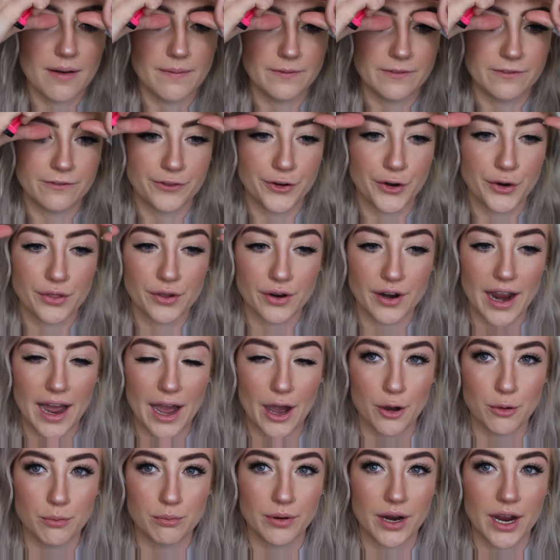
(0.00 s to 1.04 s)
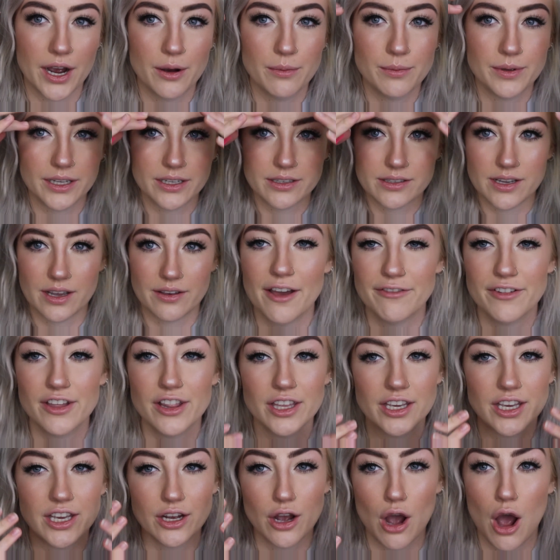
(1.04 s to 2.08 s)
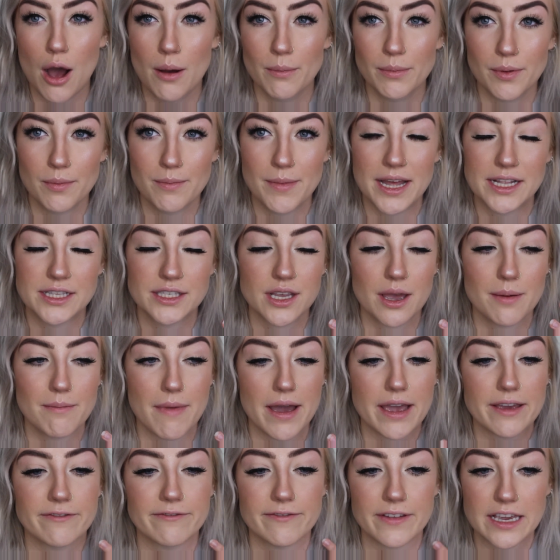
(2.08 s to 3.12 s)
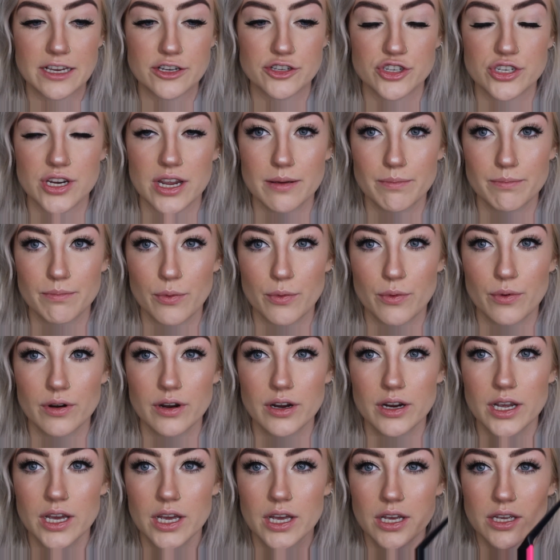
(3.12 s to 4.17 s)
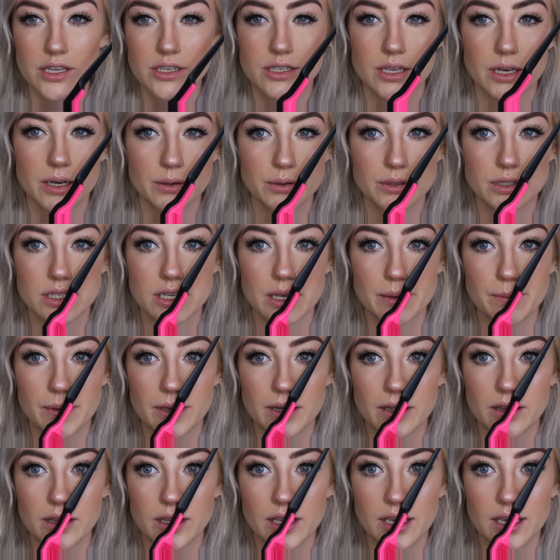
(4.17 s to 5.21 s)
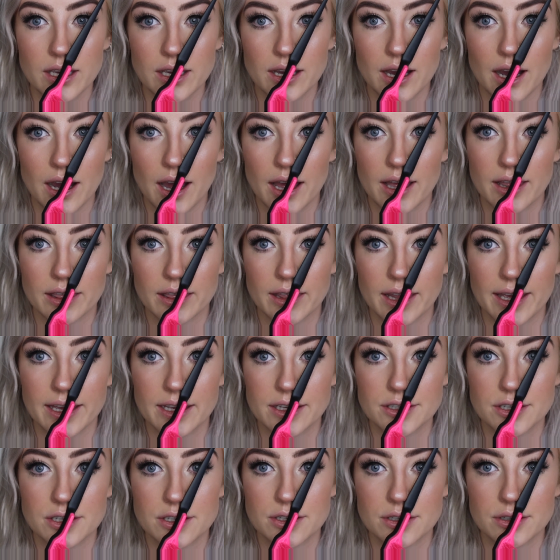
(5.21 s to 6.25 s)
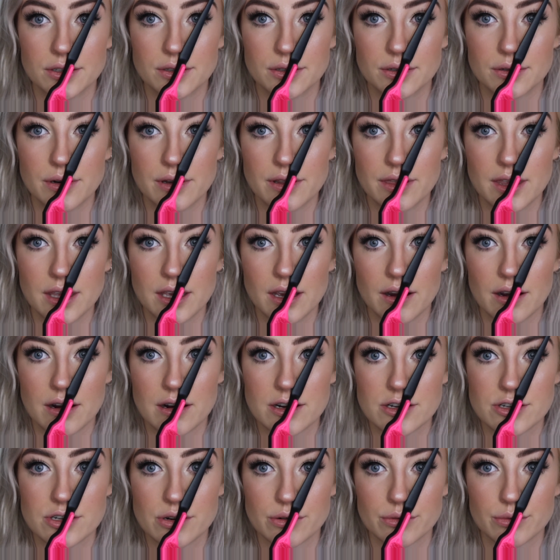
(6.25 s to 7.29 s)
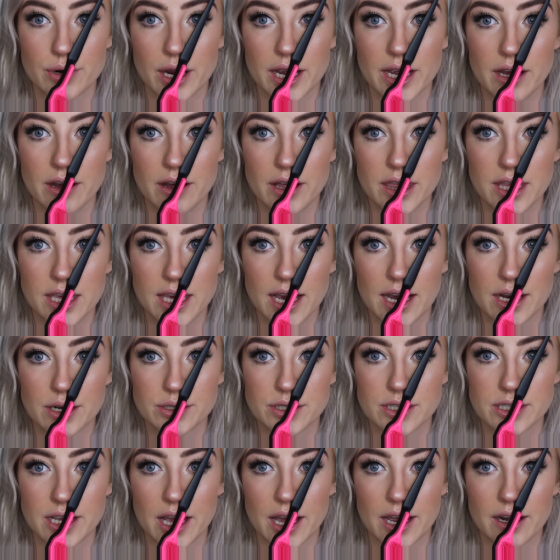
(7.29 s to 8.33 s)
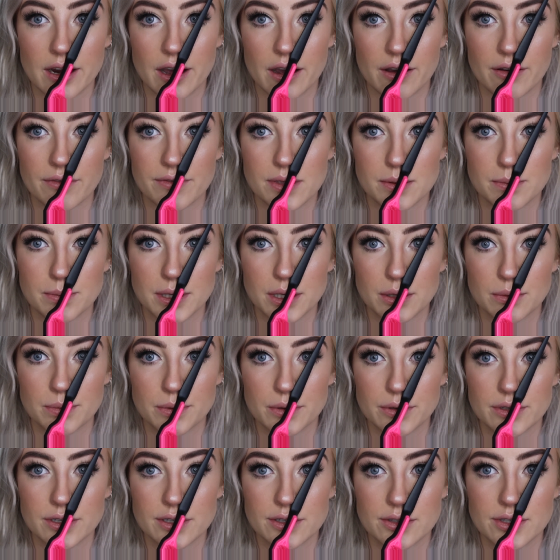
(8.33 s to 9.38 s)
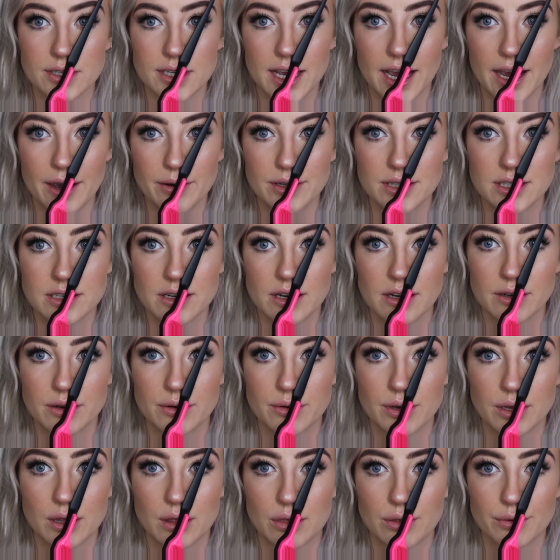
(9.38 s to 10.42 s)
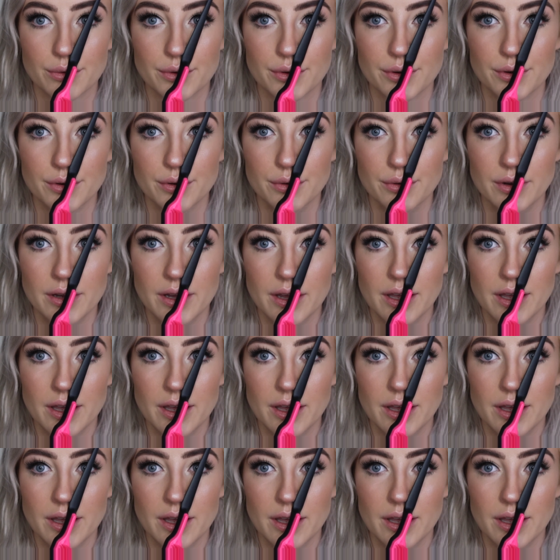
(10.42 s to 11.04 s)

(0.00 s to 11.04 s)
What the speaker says: further out brow because I feel like it complements my face shape more. So typically I like to do the arch right on the outside of the pupil. You see how it's not going through